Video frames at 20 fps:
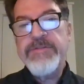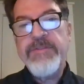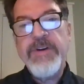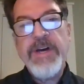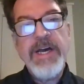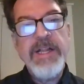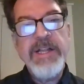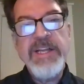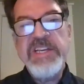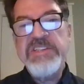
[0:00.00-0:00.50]

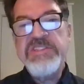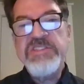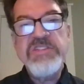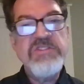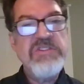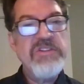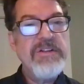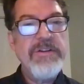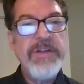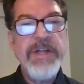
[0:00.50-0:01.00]
filings,
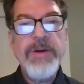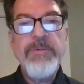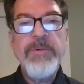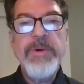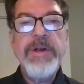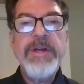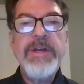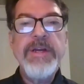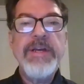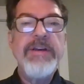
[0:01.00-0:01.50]
internal
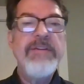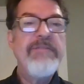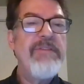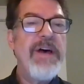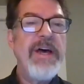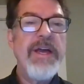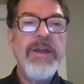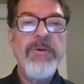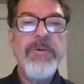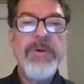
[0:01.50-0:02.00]
network
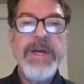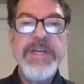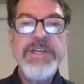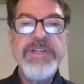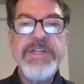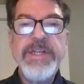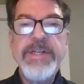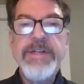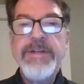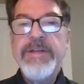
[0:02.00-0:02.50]

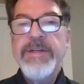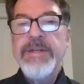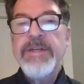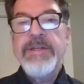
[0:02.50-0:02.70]
evaluation,